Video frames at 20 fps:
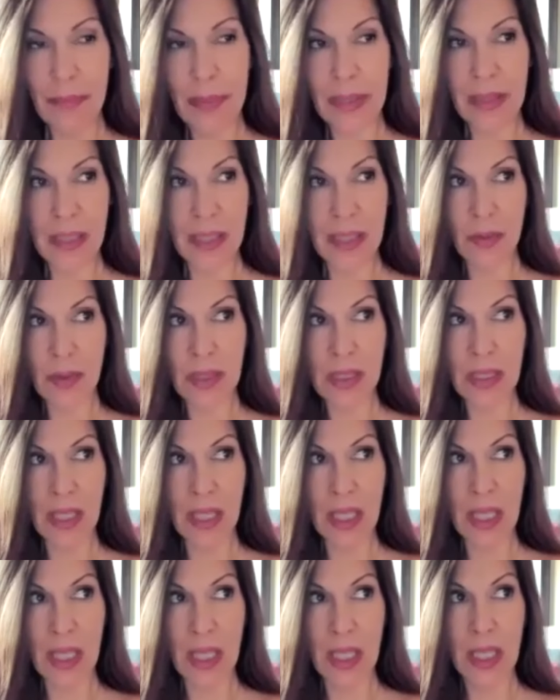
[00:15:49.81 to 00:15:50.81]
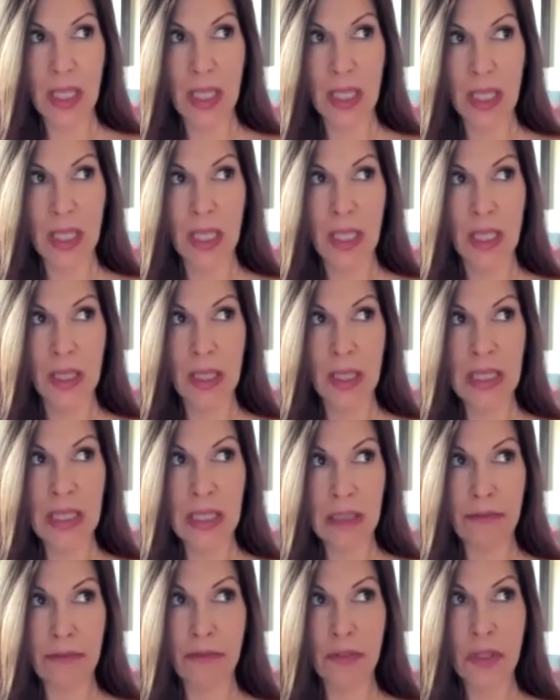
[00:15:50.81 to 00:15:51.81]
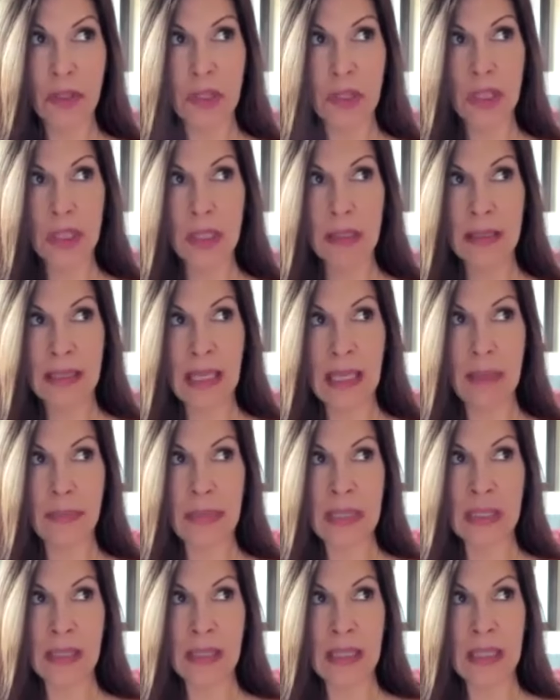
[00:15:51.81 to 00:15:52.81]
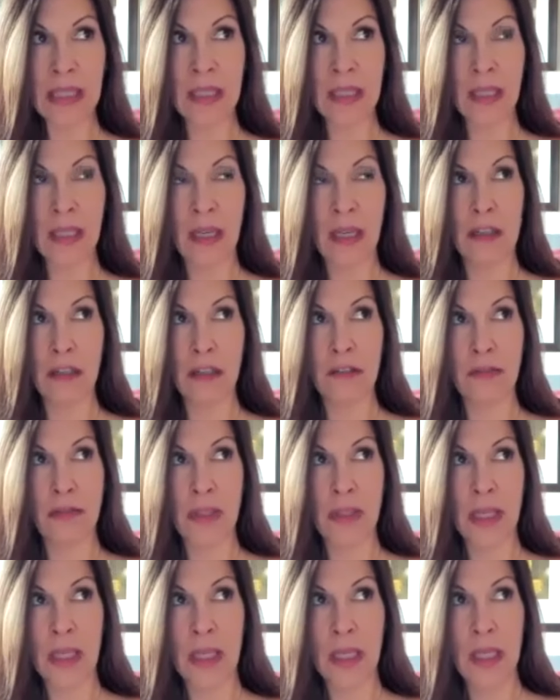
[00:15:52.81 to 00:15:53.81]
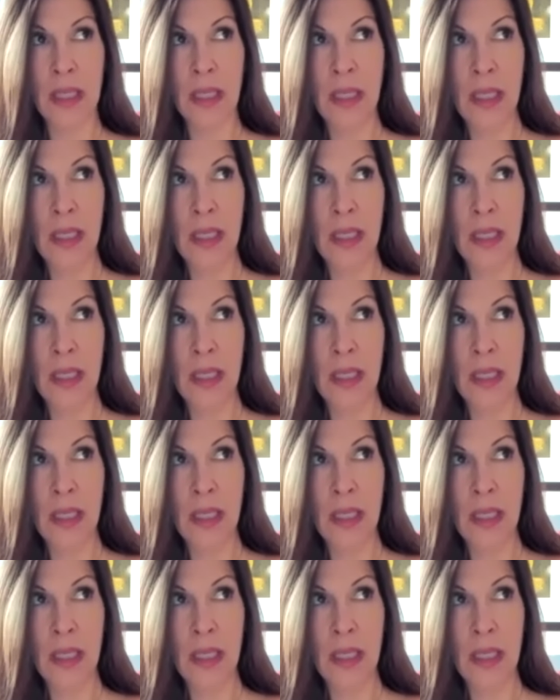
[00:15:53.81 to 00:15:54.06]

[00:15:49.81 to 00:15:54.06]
But this was like a different zap and zing of like